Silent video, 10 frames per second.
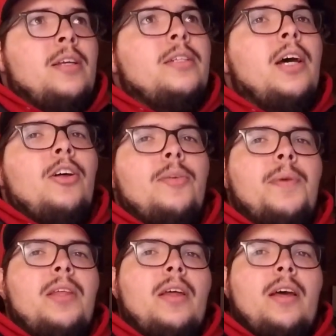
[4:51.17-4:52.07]
telling
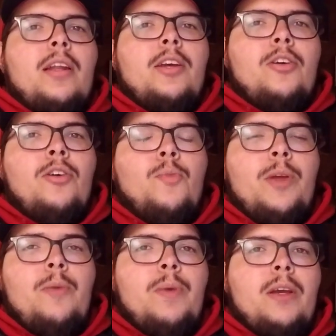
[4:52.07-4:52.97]
me that it could
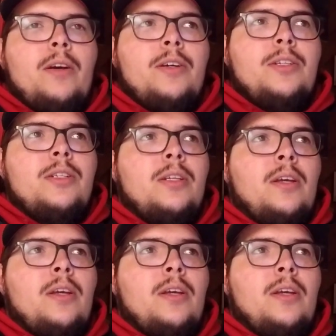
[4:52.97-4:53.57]
be because